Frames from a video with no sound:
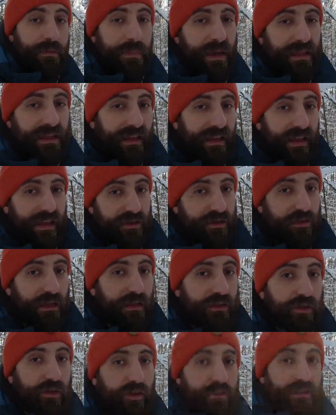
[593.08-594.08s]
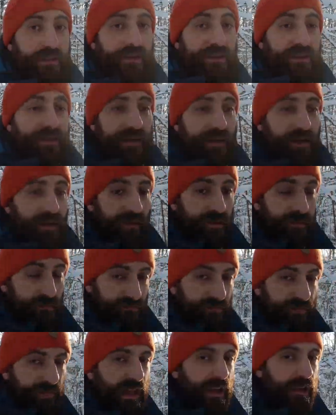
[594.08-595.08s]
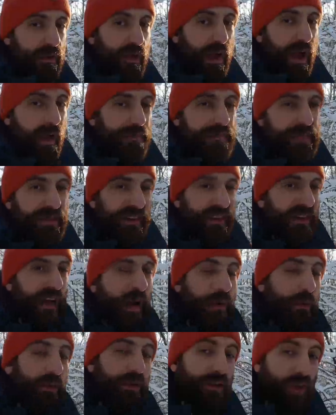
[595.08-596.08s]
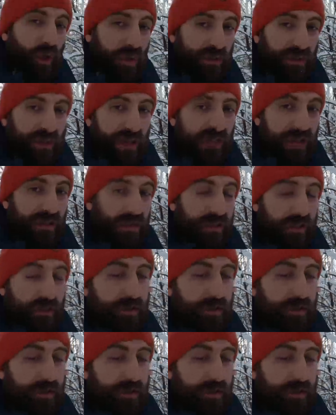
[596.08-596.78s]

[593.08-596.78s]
but in case you need to use it in the dark, now you have seen how it looks like.